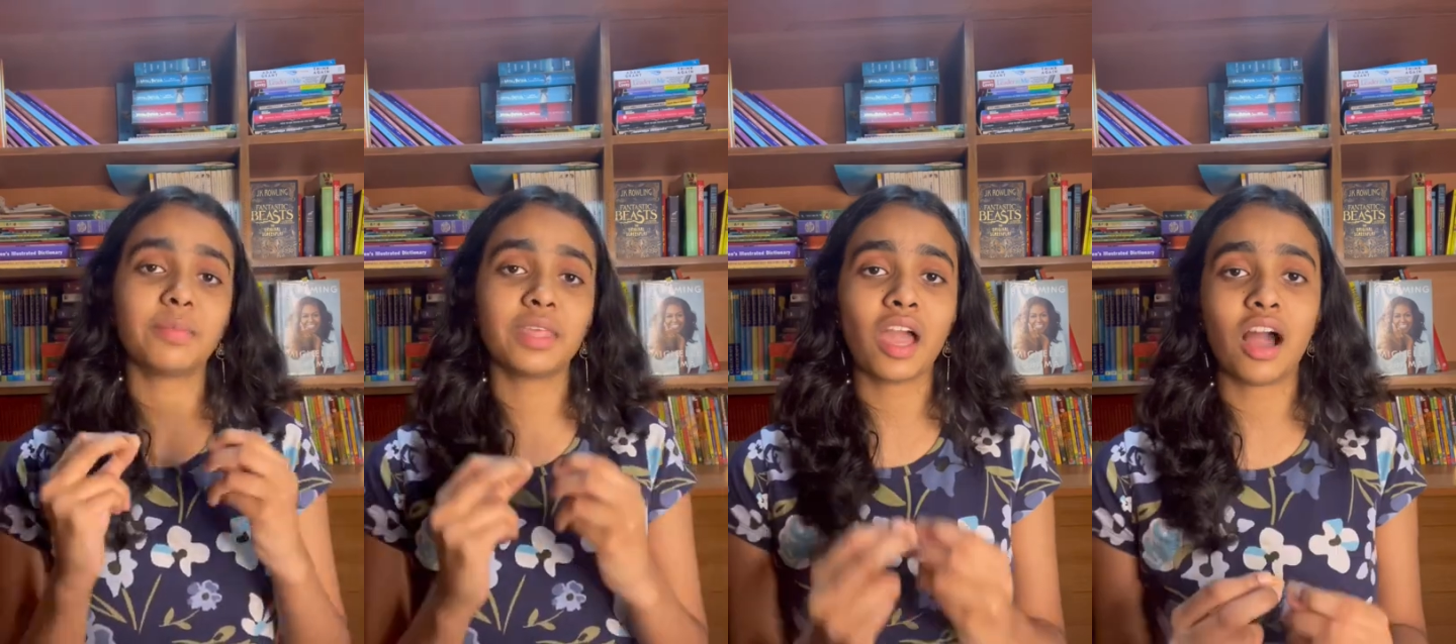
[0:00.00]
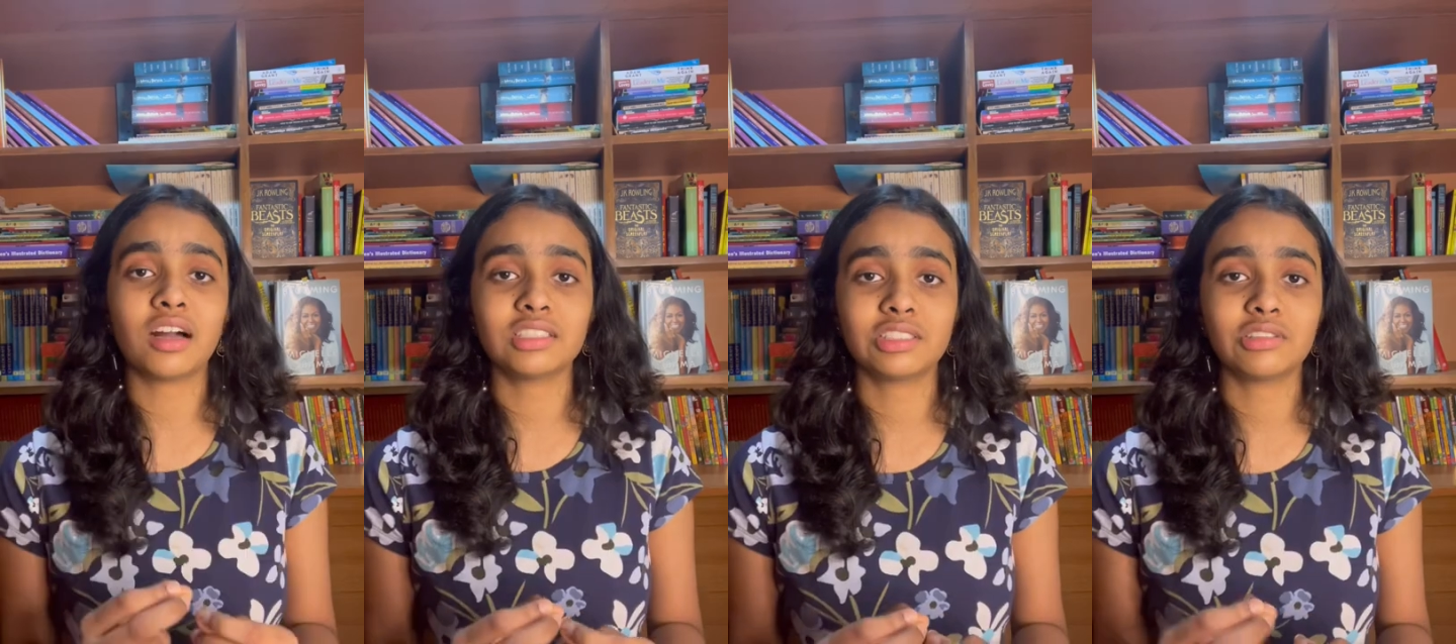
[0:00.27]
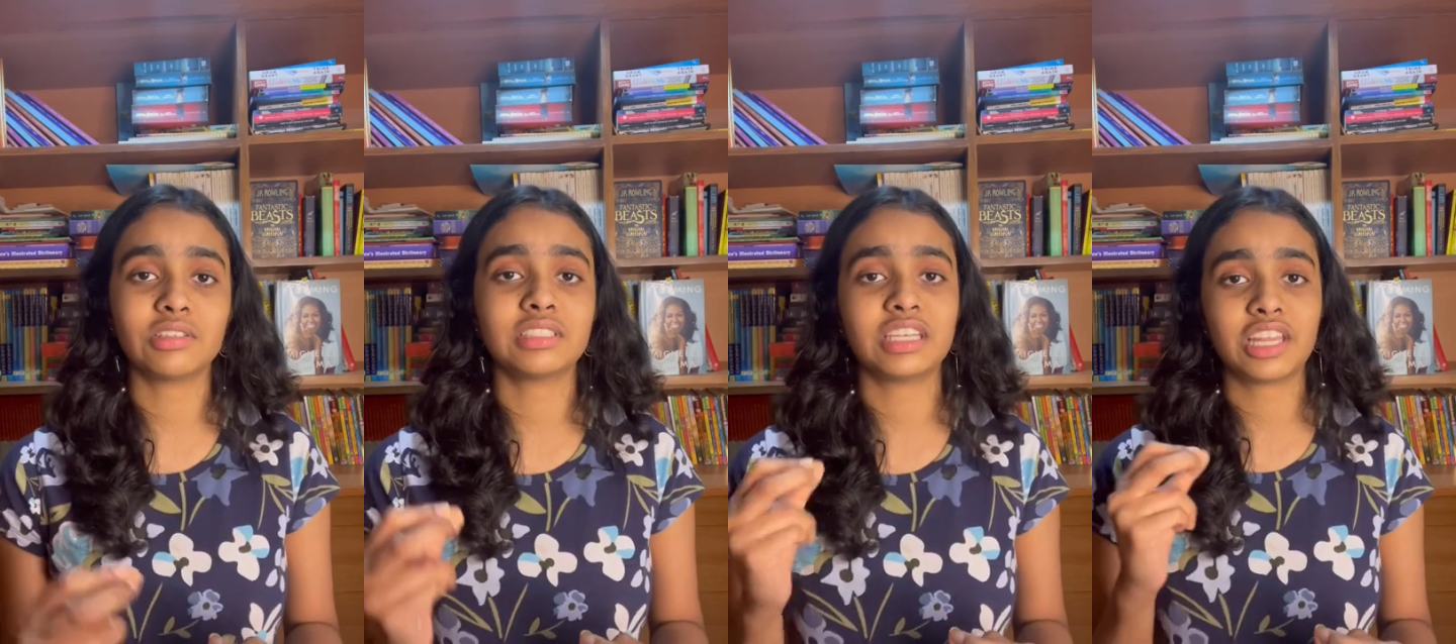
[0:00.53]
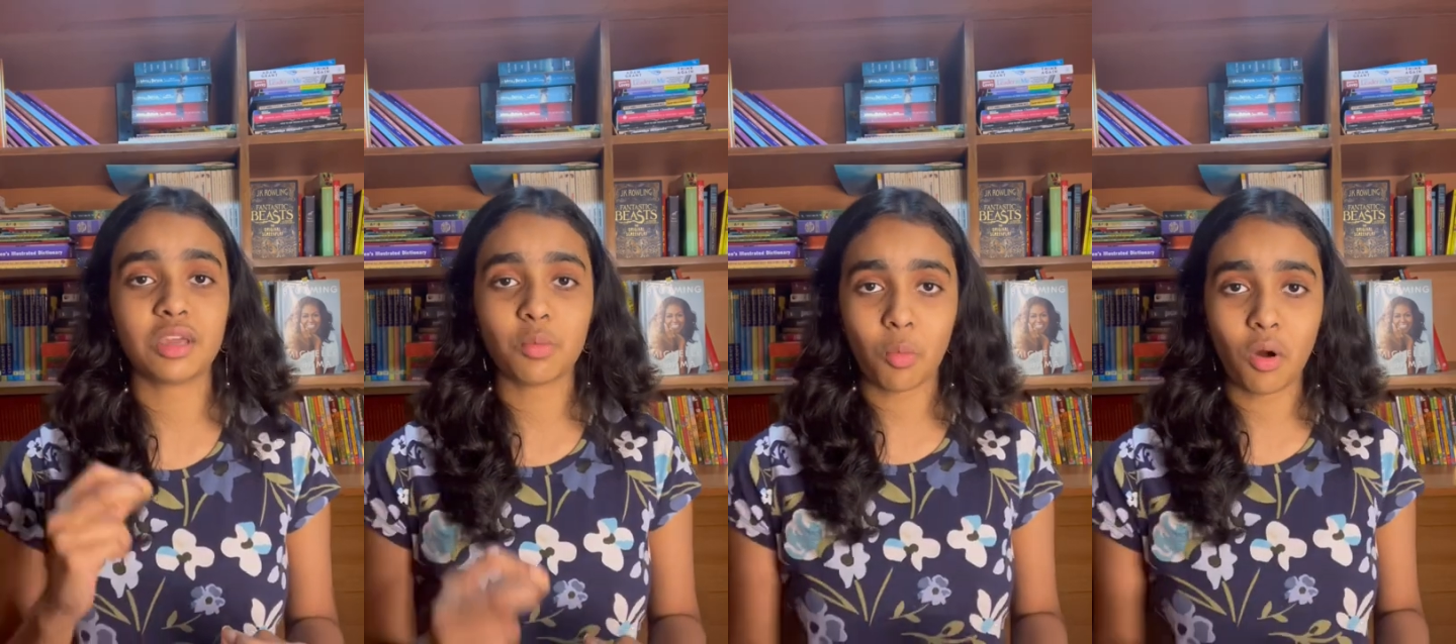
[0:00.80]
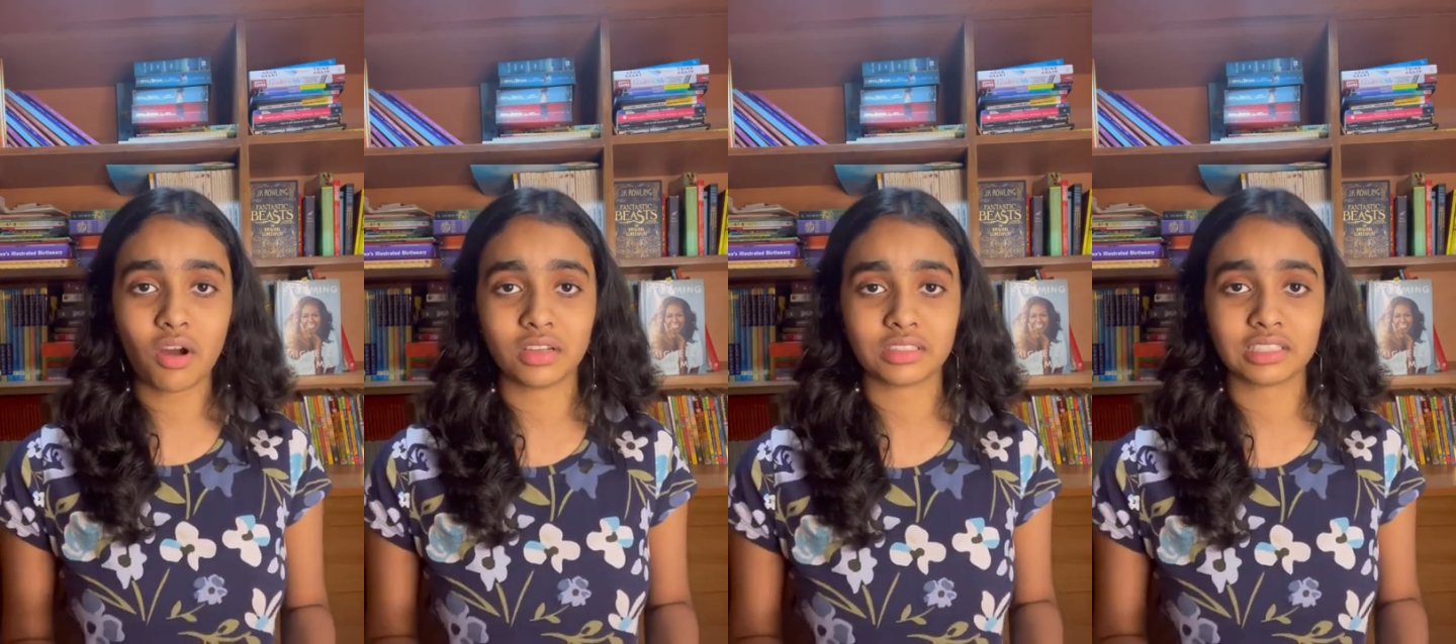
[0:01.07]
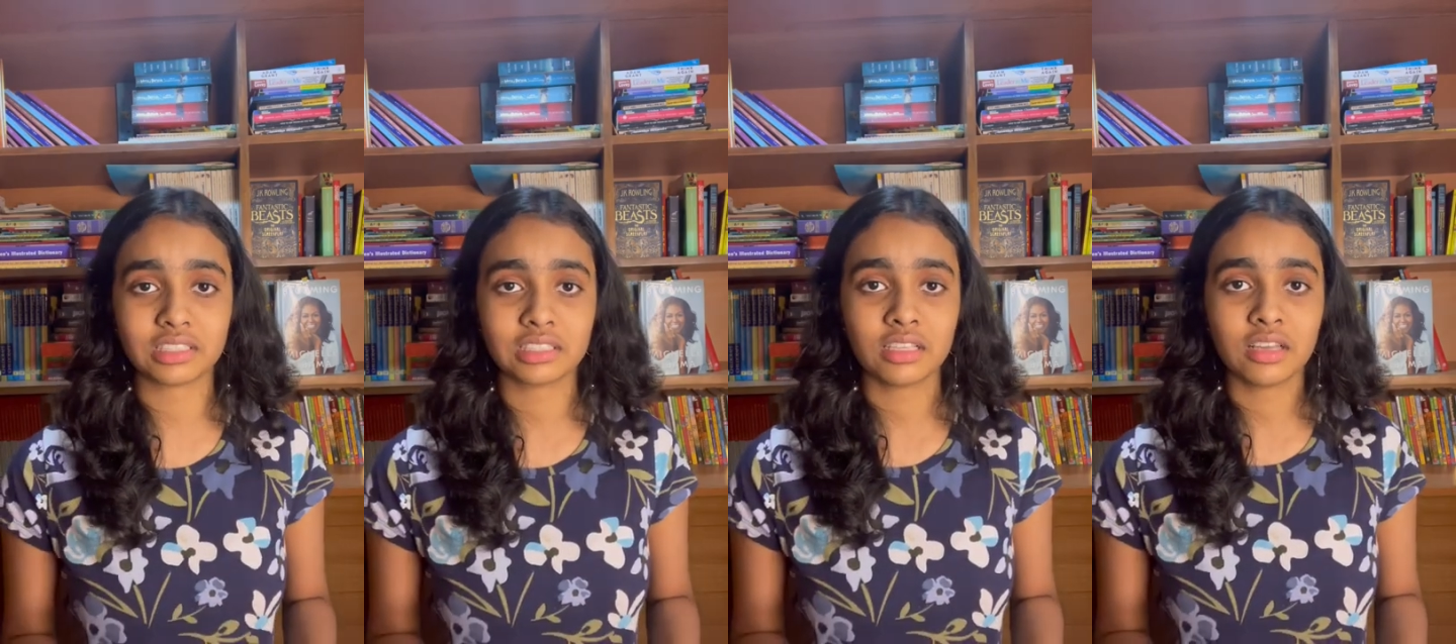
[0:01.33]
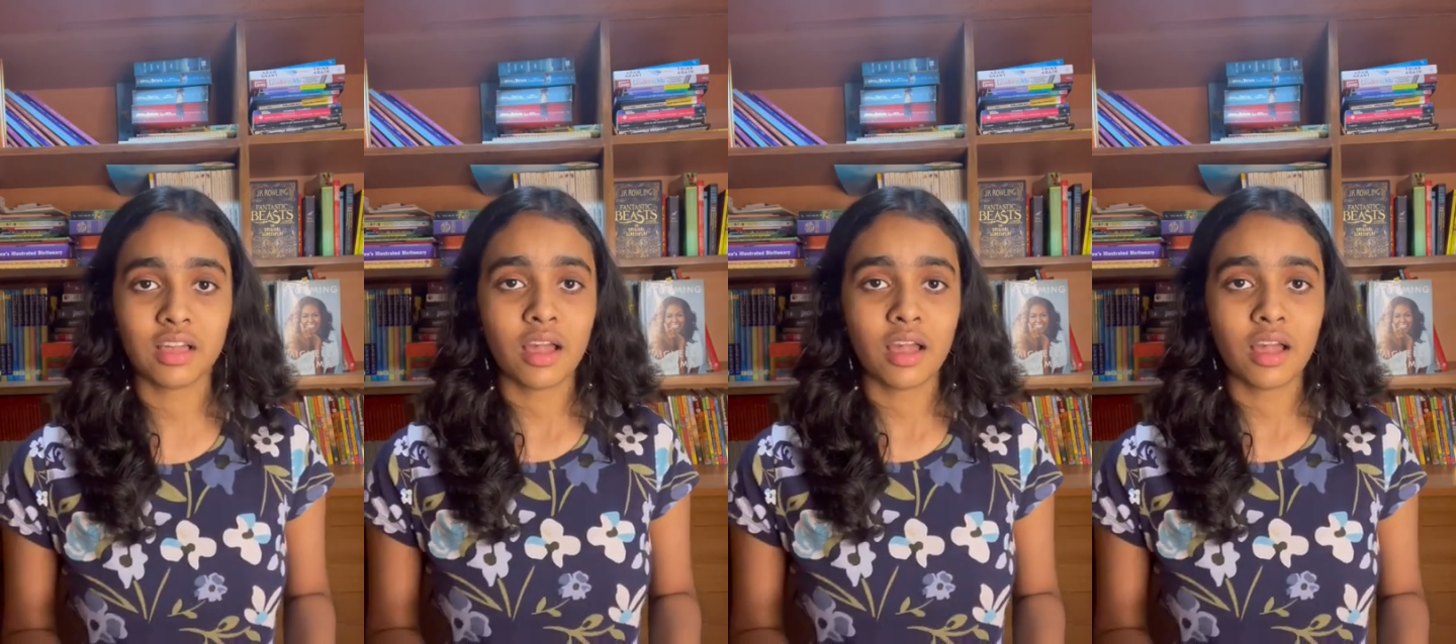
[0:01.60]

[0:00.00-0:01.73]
the answers that he wants.